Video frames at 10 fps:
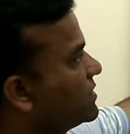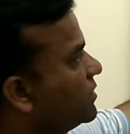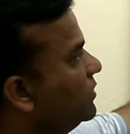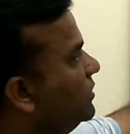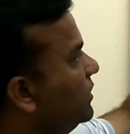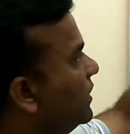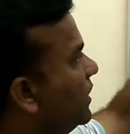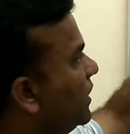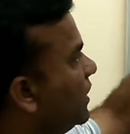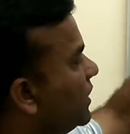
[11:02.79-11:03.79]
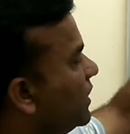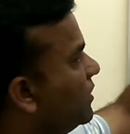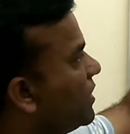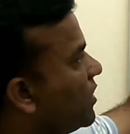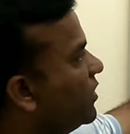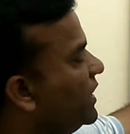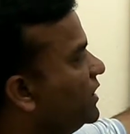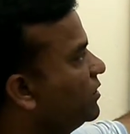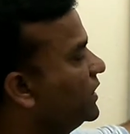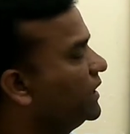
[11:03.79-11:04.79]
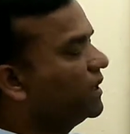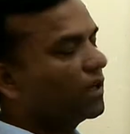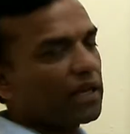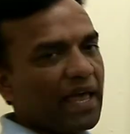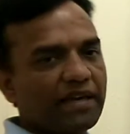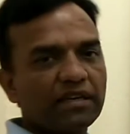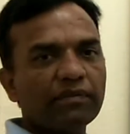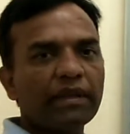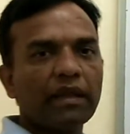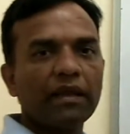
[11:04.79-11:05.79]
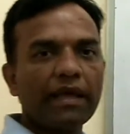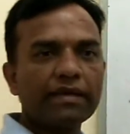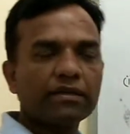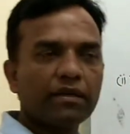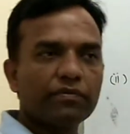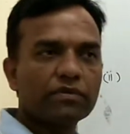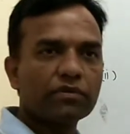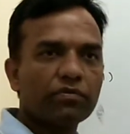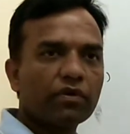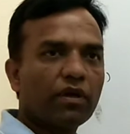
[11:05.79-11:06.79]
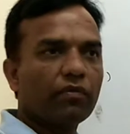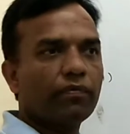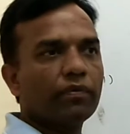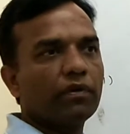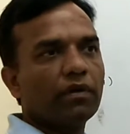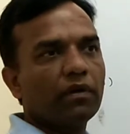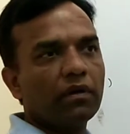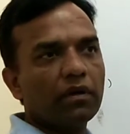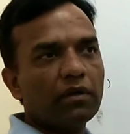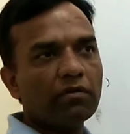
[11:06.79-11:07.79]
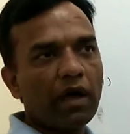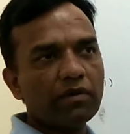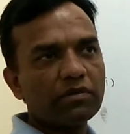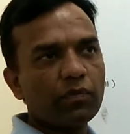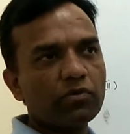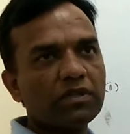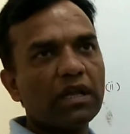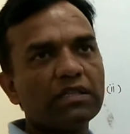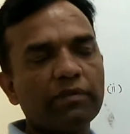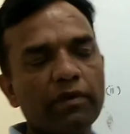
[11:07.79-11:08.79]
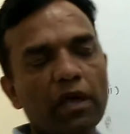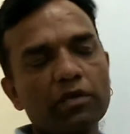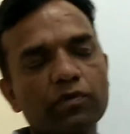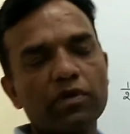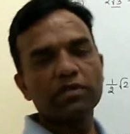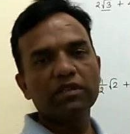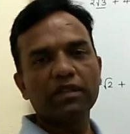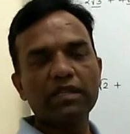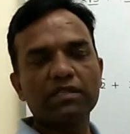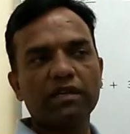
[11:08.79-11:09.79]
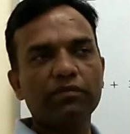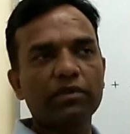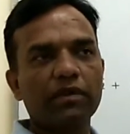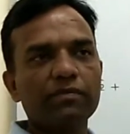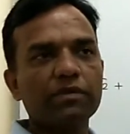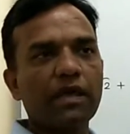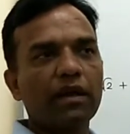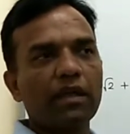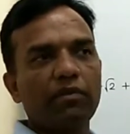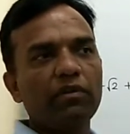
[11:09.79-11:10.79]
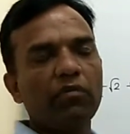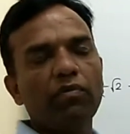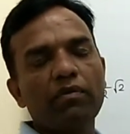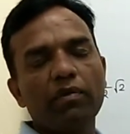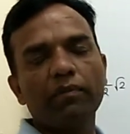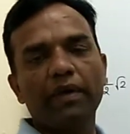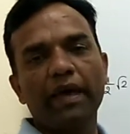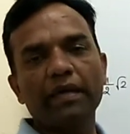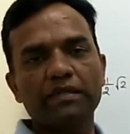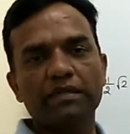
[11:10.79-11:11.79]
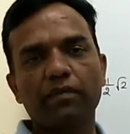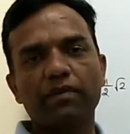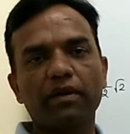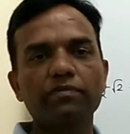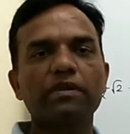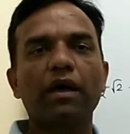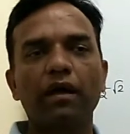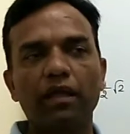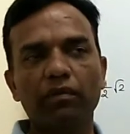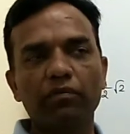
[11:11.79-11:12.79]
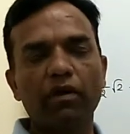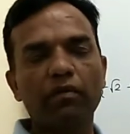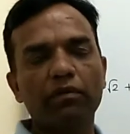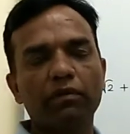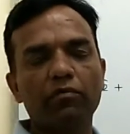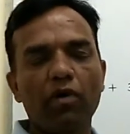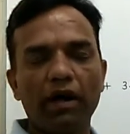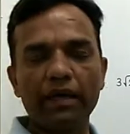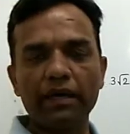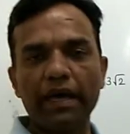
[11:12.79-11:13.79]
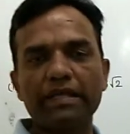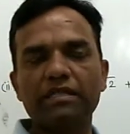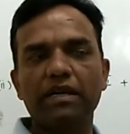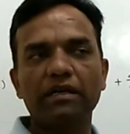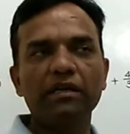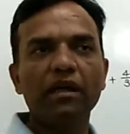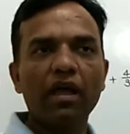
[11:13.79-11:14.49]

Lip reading: So now according to the like term and unlike terms, if you have suppose the algebraic expression, then some terms they are given in form of the x, some terms they are given form in the y and z,